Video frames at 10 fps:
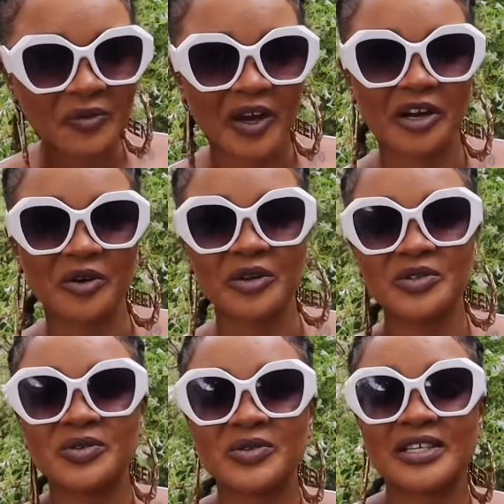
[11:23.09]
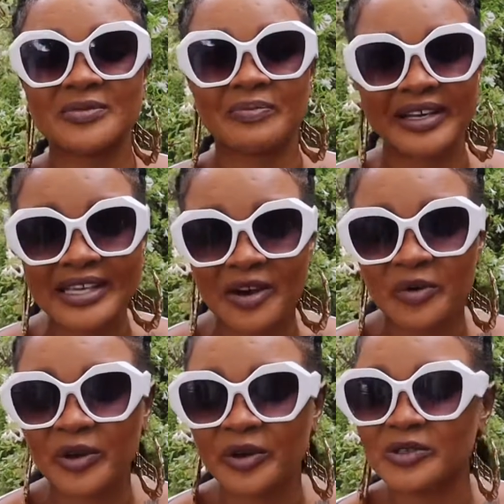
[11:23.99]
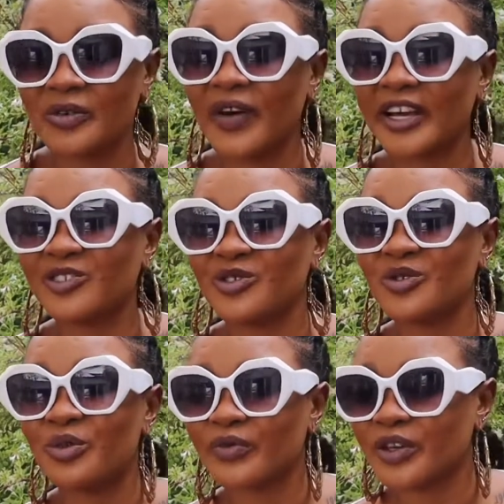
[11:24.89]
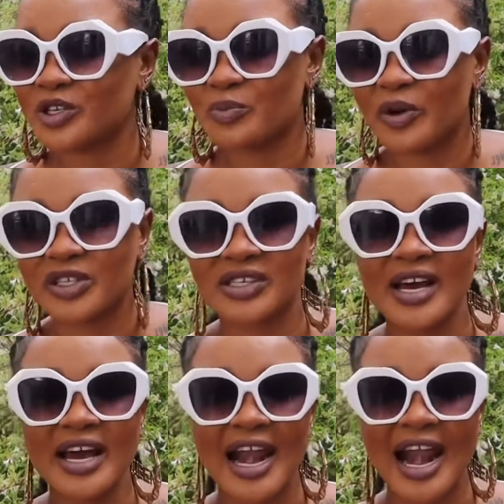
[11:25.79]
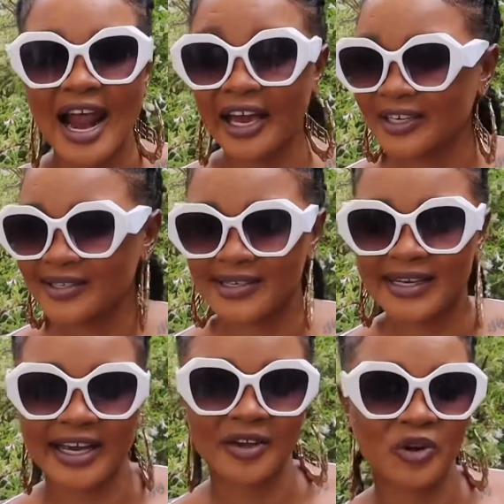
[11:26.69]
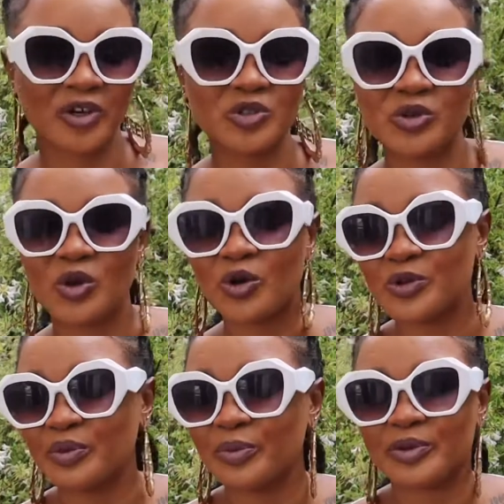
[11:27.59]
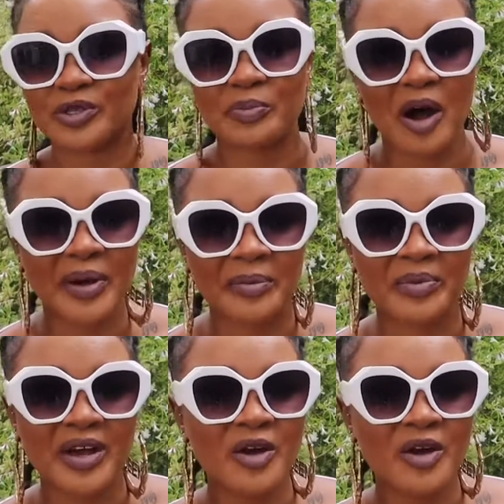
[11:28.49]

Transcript: We are going to do this better. We're going to find new thrifting spots like today. We're going to go to people's pop-up.